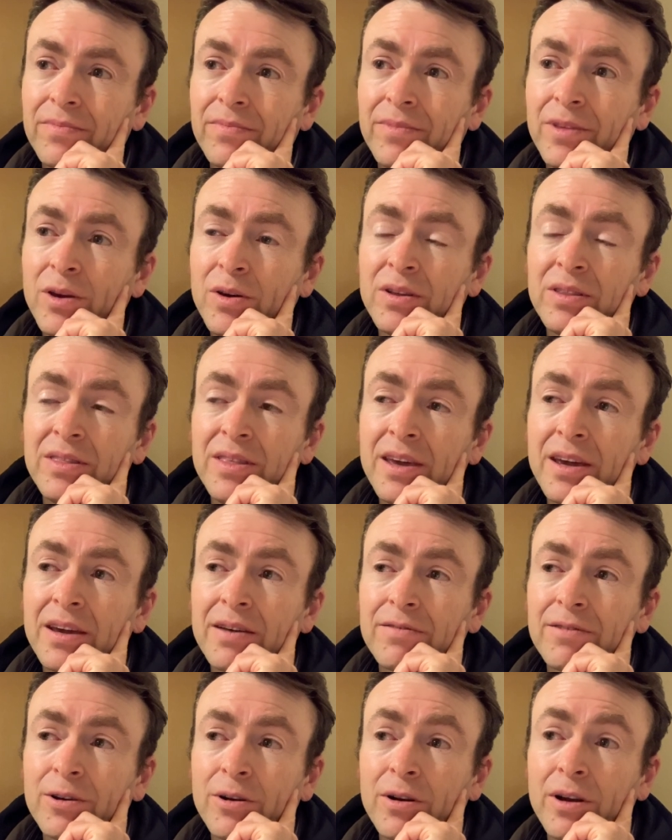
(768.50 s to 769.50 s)
you could think
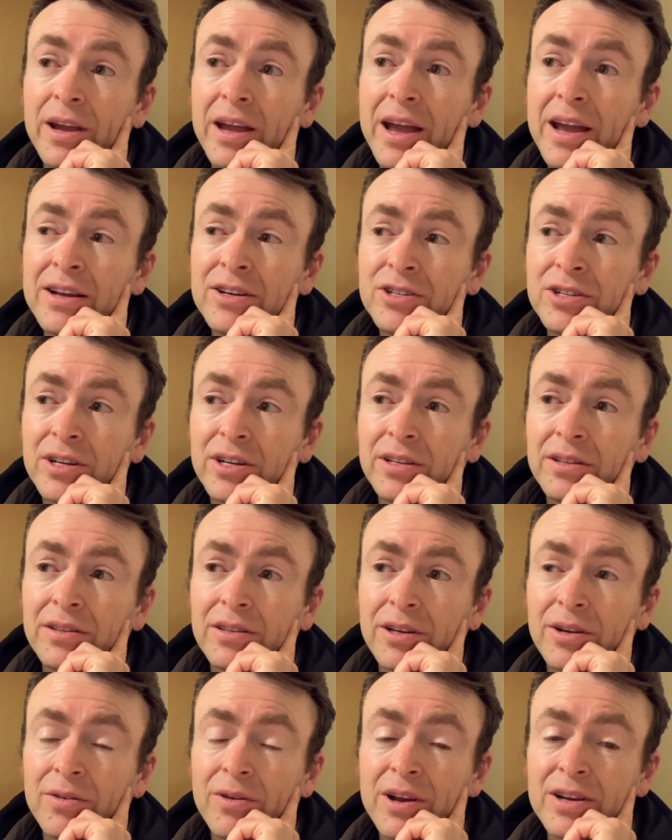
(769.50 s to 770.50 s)
of creation,
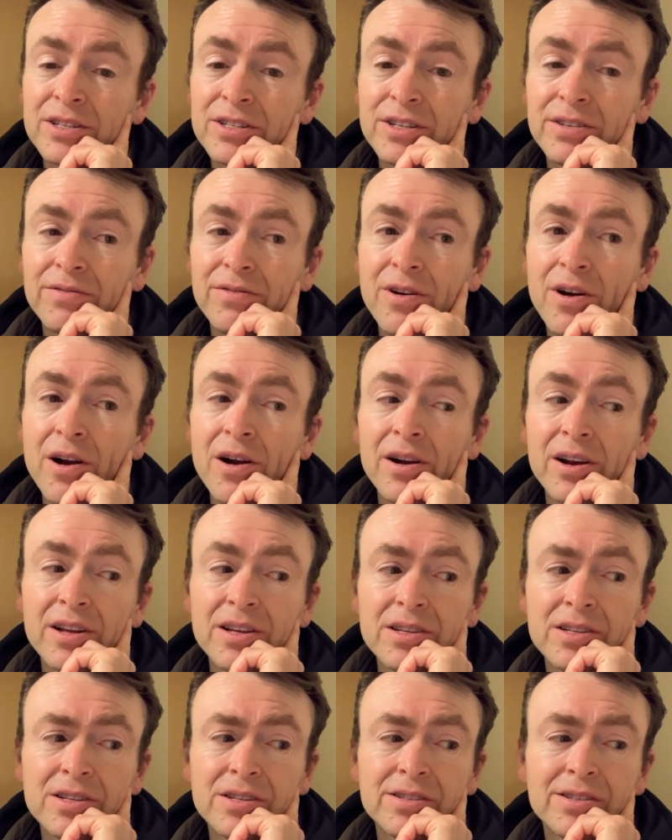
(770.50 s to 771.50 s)
the creation of art,
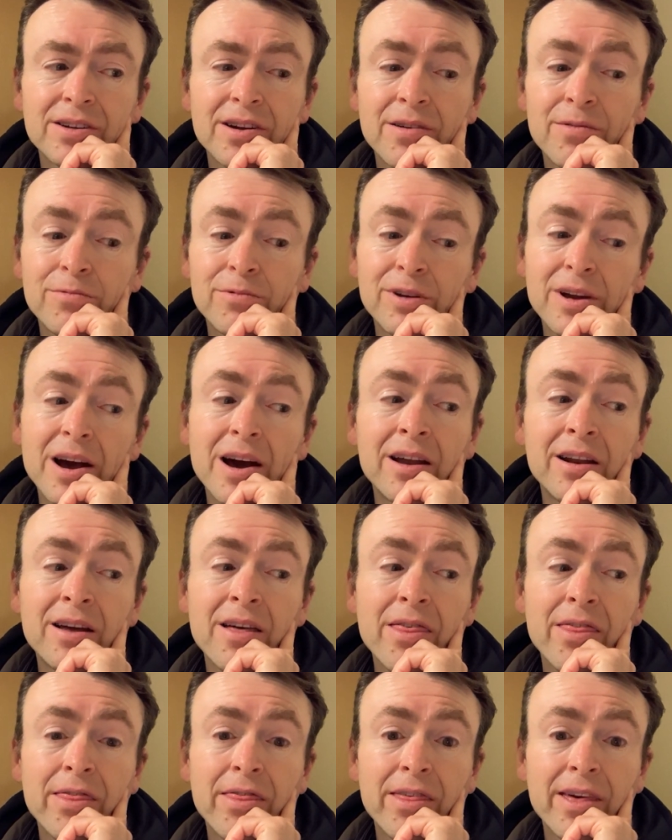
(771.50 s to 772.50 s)
as an
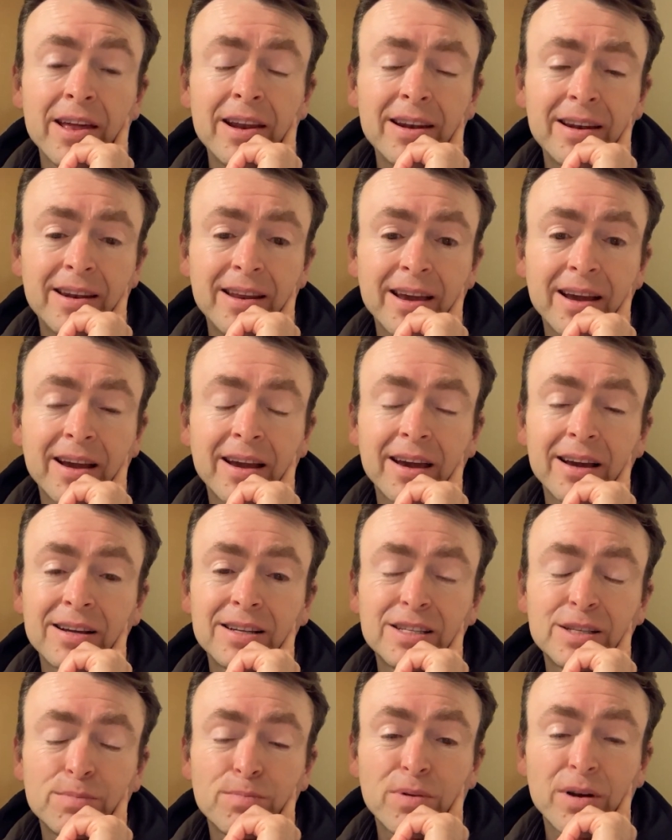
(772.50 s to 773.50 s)
authentic
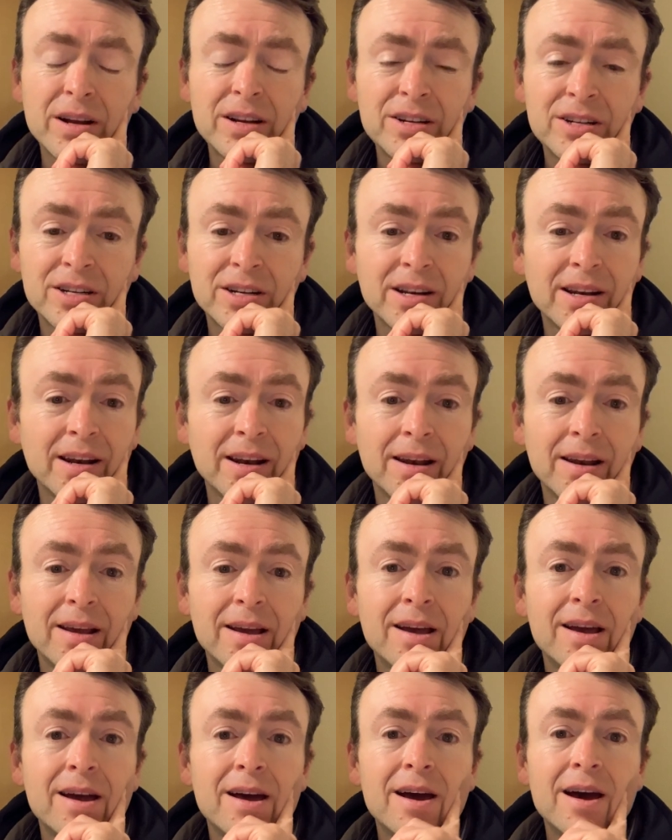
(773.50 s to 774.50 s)
expression
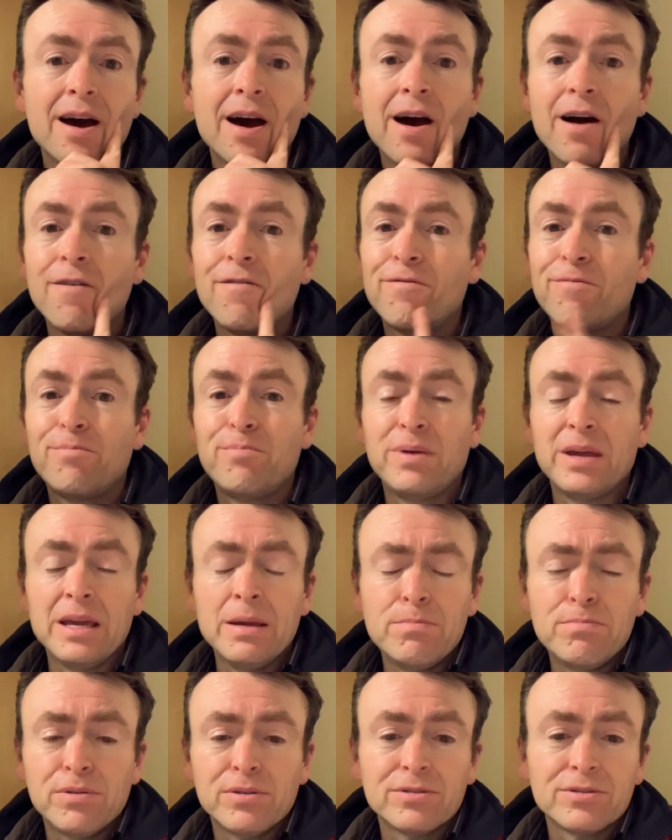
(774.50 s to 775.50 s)
of
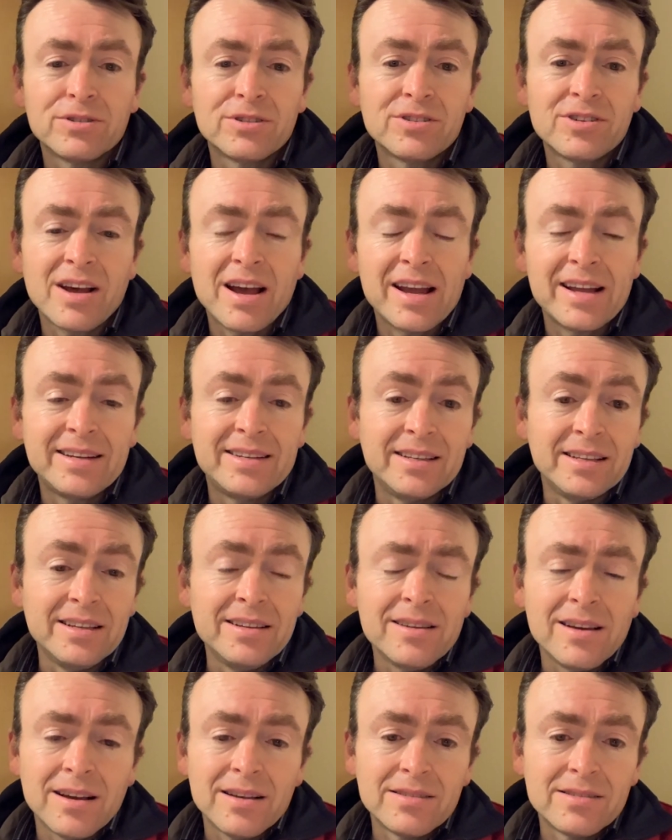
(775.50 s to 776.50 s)
people's
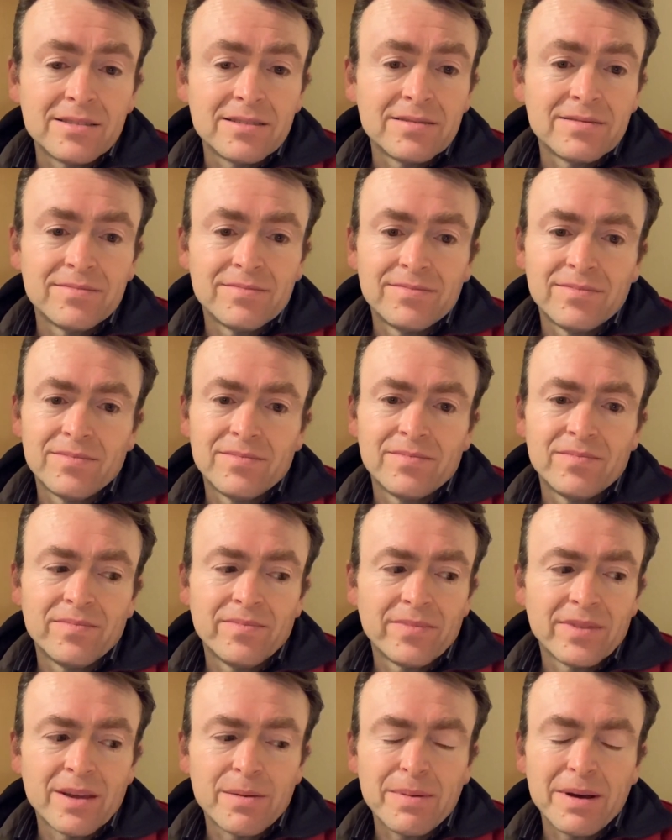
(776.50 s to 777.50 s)
ideas
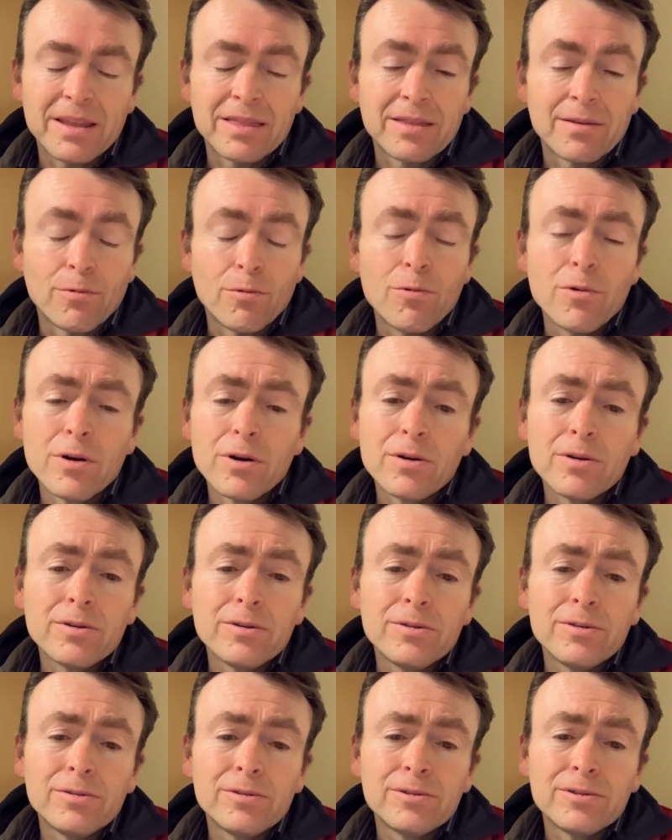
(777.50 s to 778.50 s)
about the
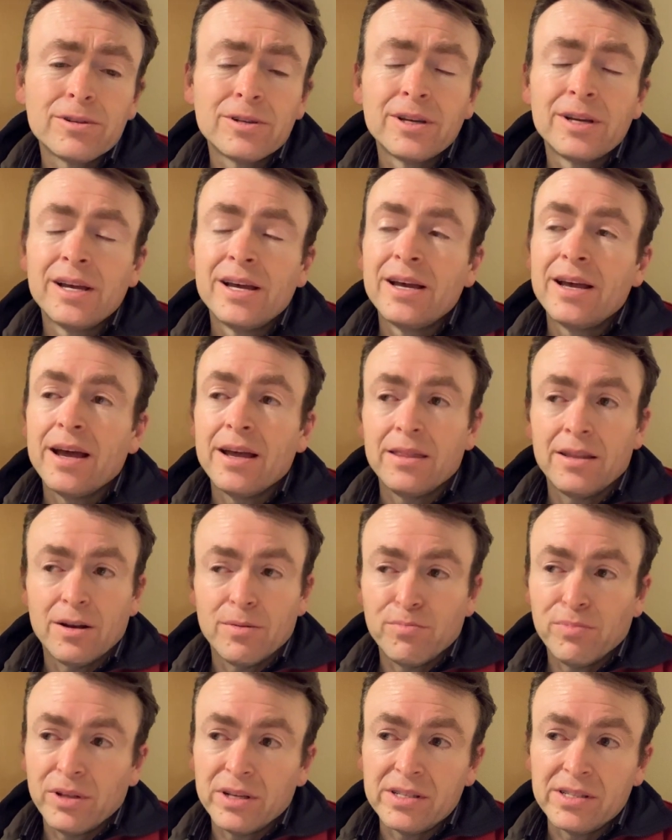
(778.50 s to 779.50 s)
world and their
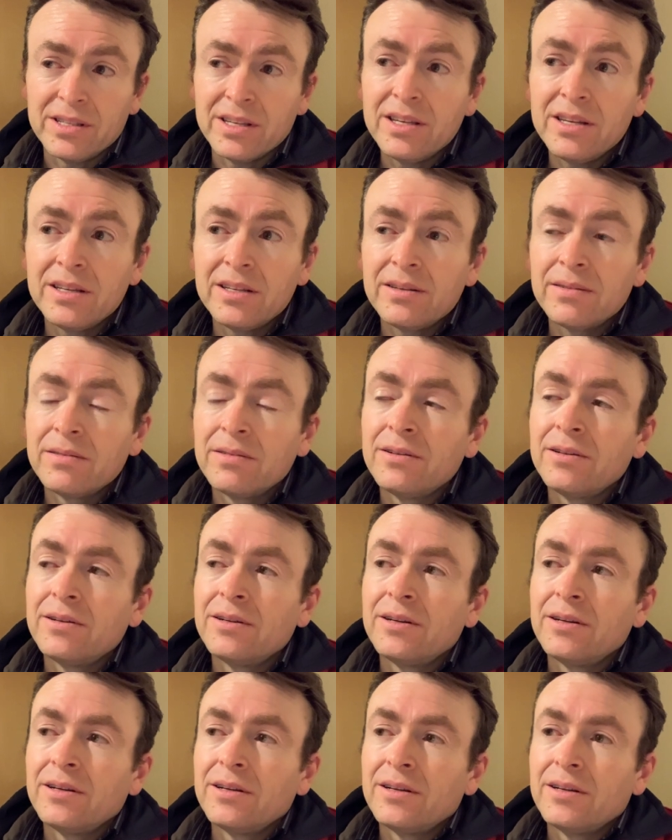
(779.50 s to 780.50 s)
place in it.
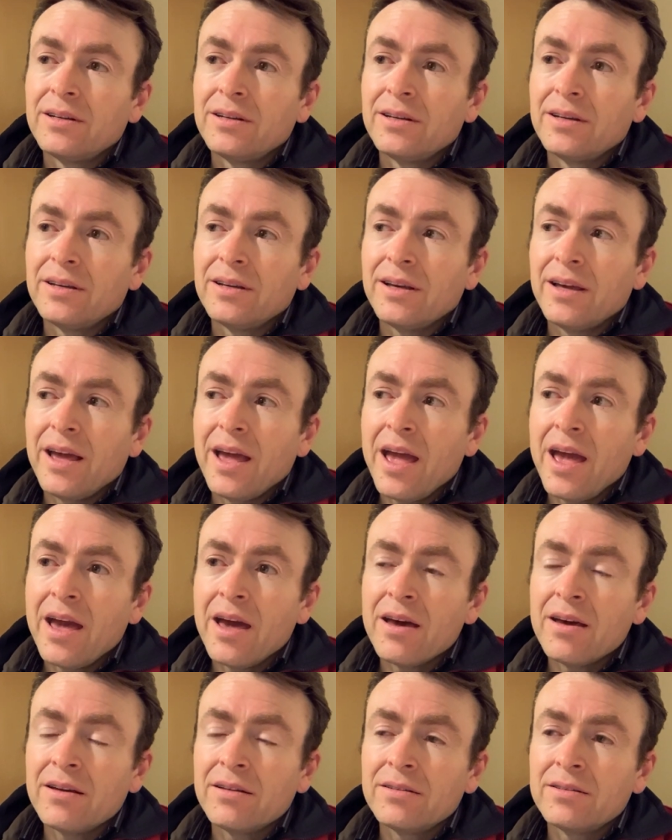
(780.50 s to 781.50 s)

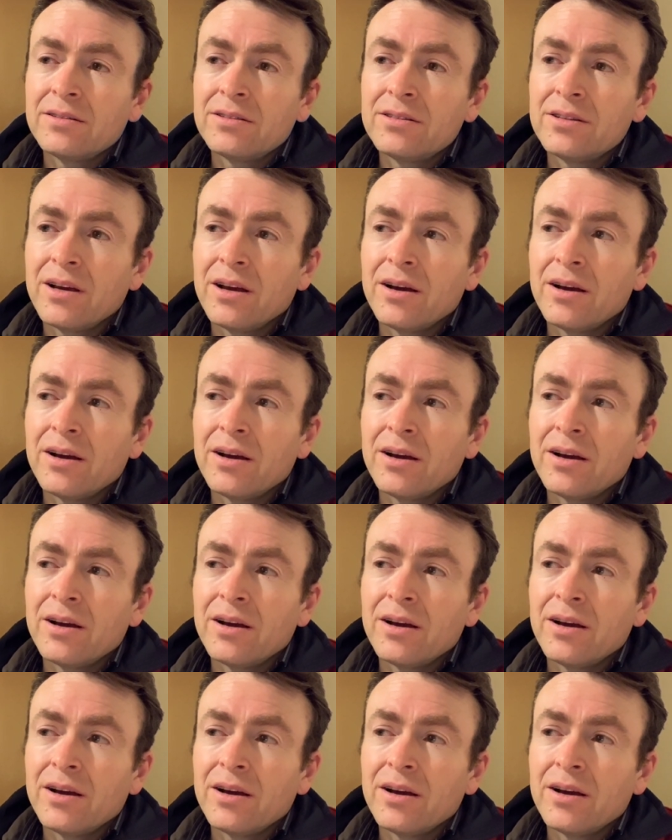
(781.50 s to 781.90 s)
And